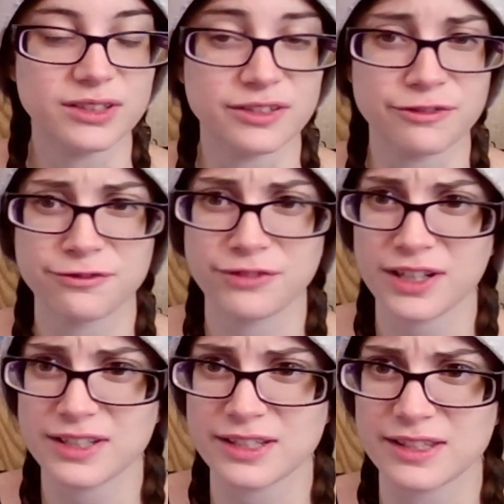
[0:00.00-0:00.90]
What the
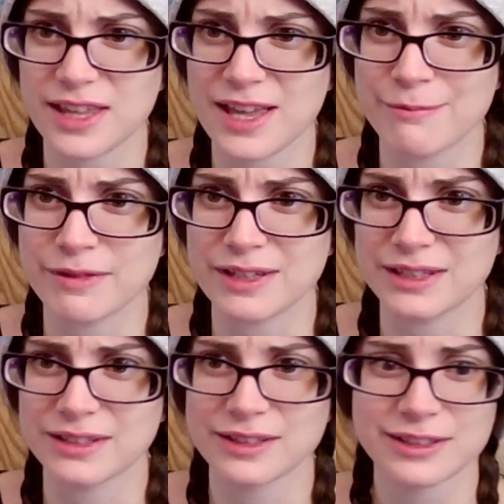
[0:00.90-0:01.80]
fuck does that
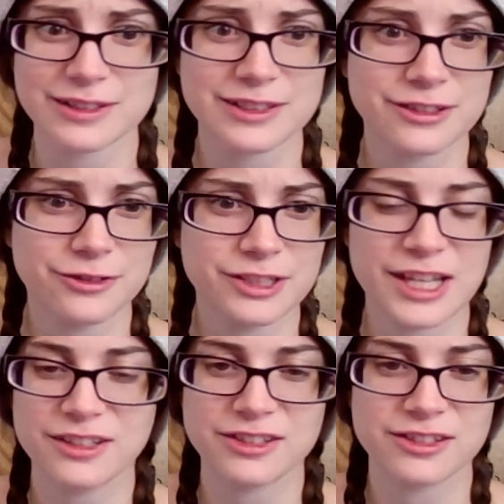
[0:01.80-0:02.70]
mean? Don't
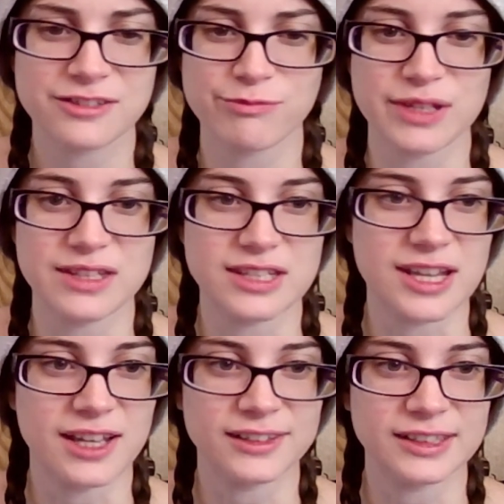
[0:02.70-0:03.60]
get
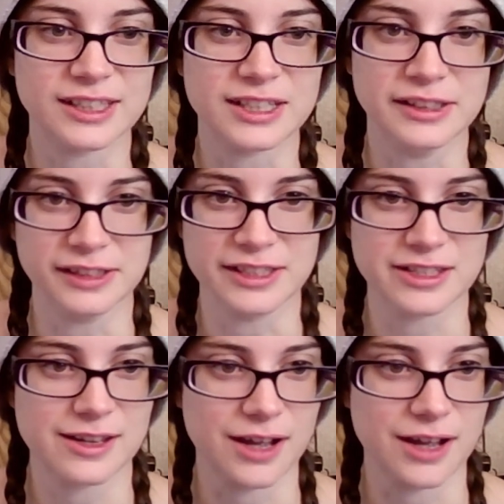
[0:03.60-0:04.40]
bestiality in this